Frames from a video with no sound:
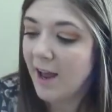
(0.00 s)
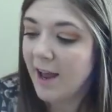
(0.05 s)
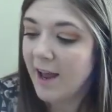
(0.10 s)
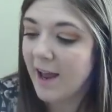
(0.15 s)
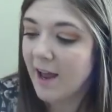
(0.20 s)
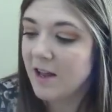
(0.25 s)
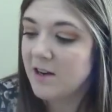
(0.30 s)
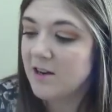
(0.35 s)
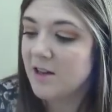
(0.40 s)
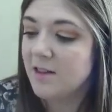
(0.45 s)

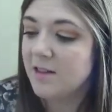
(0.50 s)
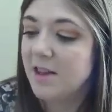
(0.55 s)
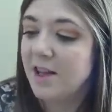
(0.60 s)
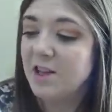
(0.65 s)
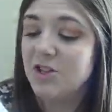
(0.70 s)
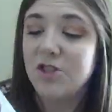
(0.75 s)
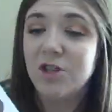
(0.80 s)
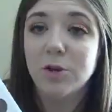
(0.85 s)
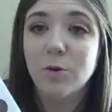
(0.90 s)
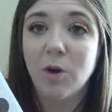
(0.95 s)
and
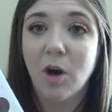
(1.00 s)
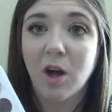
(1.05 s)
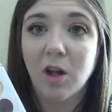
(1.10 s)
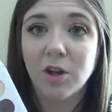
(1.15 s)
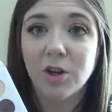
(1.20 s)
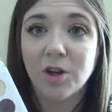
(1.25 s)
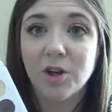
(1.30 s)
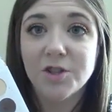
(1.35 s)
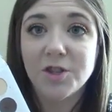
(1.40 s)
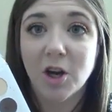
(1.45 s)
these two
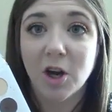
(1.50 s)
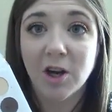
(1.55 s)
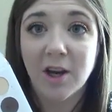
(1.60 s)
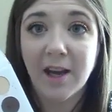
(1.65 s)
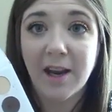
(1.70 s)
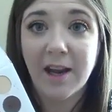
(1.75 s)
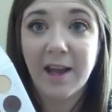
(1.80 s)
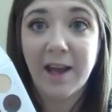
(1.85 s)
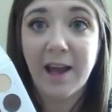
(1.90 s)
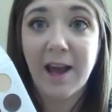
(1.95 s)
colors are
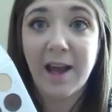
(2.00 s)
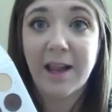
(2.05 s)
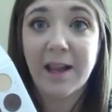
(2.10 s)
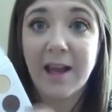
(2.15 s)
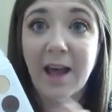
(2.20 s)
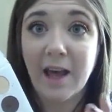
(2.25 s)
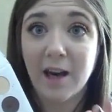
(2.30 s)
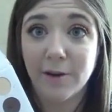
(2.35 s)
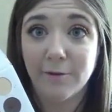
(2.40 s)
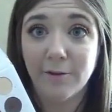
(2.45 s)
getting a
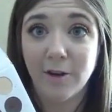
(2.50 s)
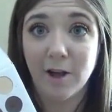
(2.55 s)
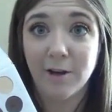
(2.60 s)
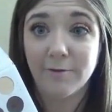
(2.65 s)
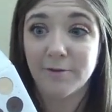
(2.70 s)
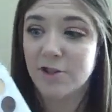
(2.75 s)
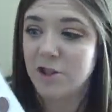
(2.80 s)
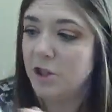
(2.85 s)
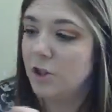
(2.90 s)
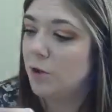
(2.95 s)
lot of
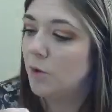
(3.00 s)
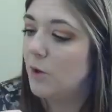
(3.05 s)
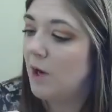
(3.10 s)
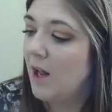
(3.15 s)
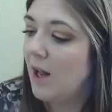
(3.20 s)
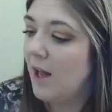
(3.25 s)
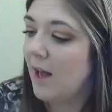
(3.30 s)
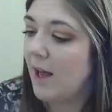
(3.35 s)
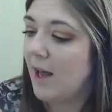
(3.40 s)
love too.